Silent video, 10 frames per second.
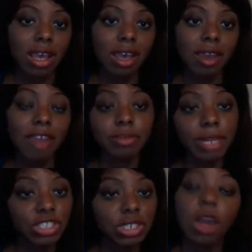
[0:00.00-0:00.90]

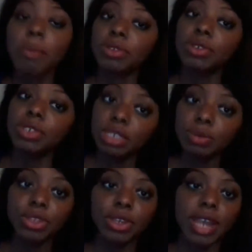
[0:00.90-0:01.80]
information opportunity with
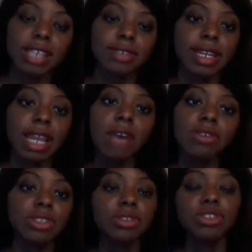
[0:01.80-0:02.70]
you guys right now,
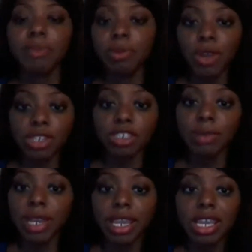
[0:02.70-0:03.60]
since you've been watching
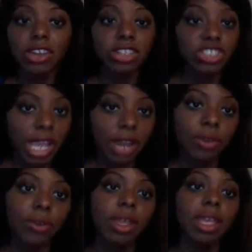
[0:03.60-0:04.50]
my
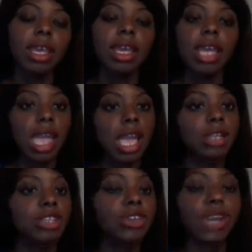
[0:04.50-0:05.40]
channel
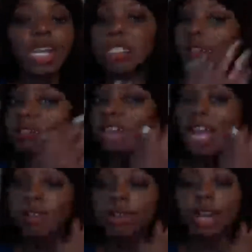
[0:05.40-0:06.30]

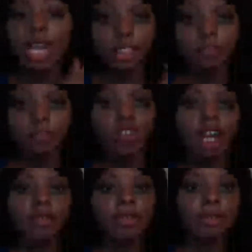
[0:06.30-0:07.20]
and you guys love
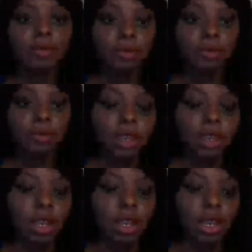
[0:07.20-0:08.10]
travel. I love
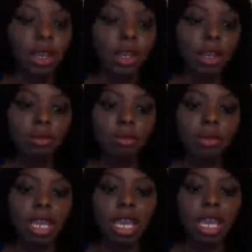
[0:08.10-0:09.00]
travel,
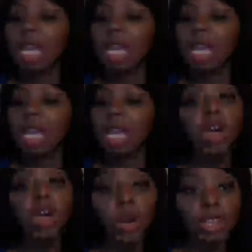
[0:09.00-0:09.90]

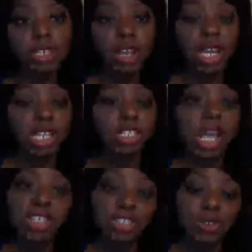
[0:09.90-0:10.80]
and we love all
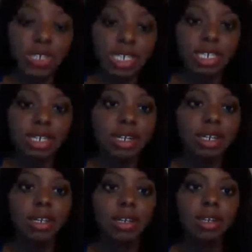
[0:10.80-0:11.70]
things
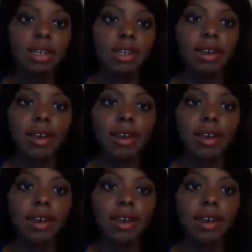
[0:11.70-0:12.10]
international here.